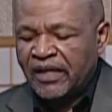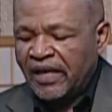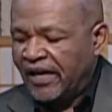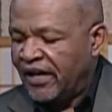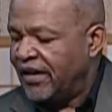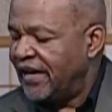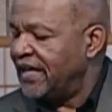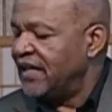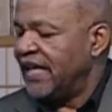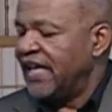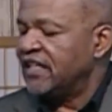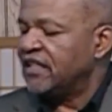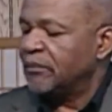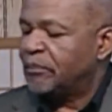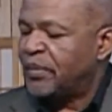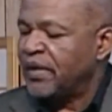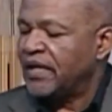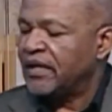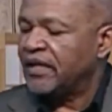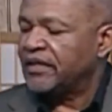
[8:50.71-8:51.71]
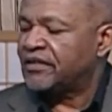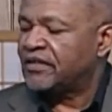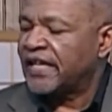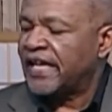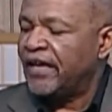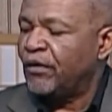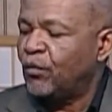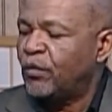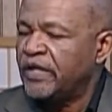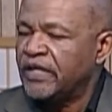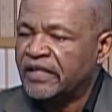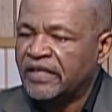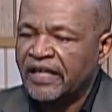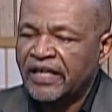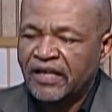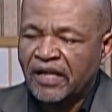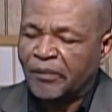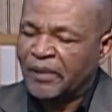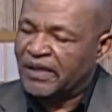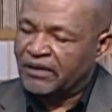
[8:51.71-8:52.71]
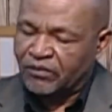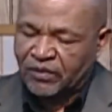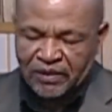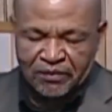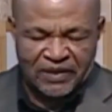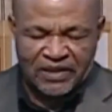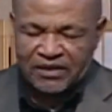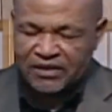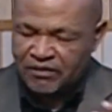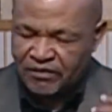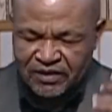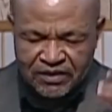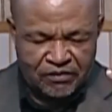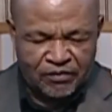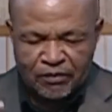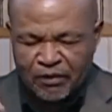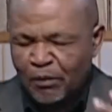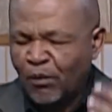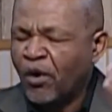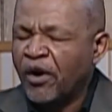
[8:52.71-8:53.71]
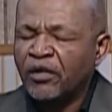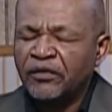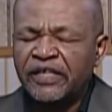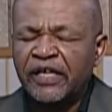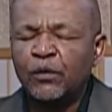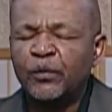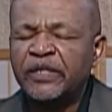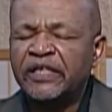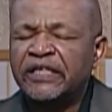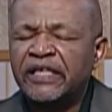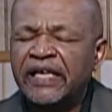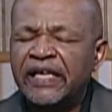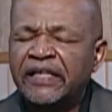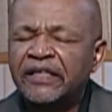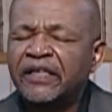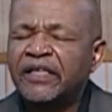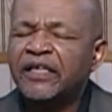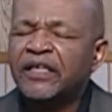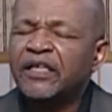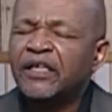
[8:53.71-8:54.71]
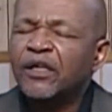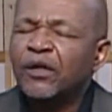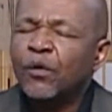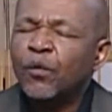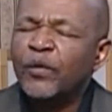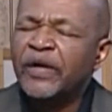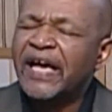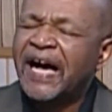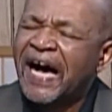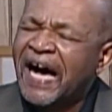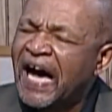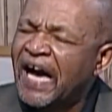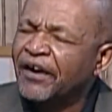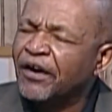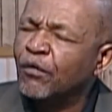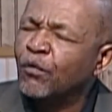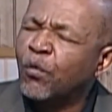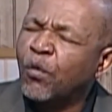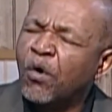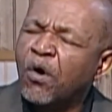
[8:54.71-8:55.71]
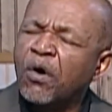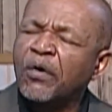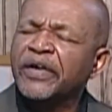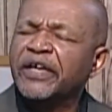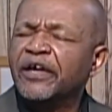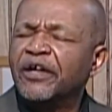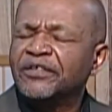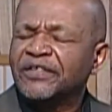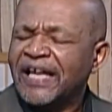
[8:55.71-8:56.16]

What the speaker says: in Independence Day weekend, I'm not kidding, Memorial Day weekend, we honor warriors.